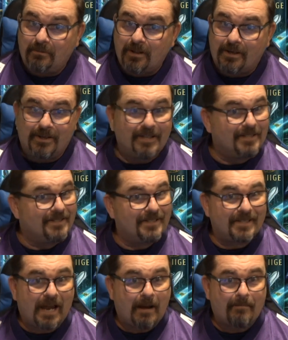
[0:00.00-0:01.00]
Runner didn't
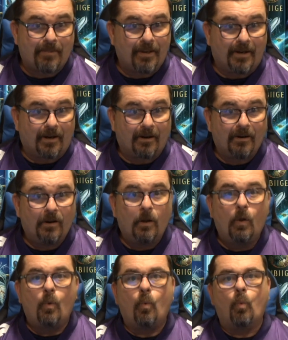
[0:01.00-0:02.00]
stop there.
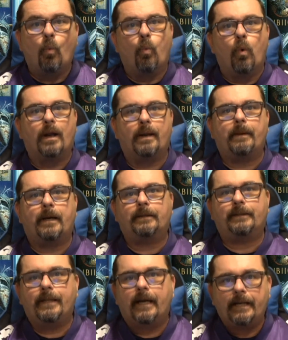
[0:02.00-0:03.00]
What
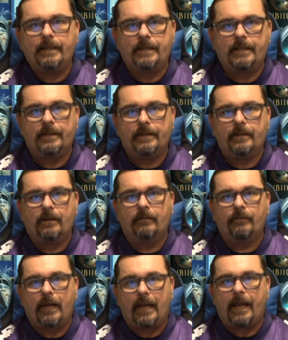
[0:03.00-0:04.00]
about the idea
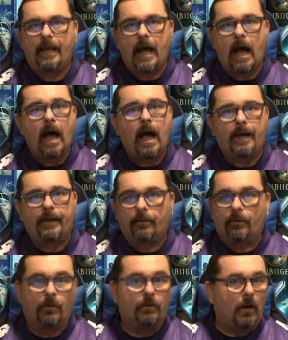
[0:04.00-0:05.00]
of AI
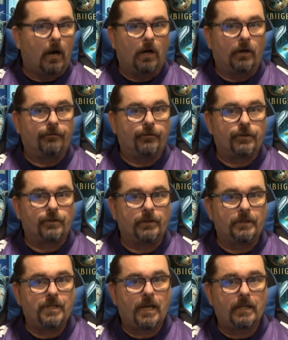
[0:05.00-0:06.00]
or
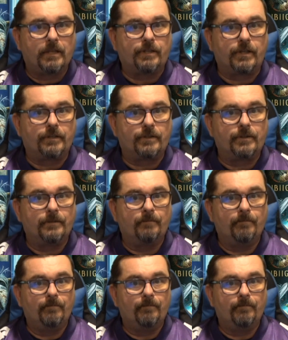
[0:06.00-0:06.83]
artificial intelligence?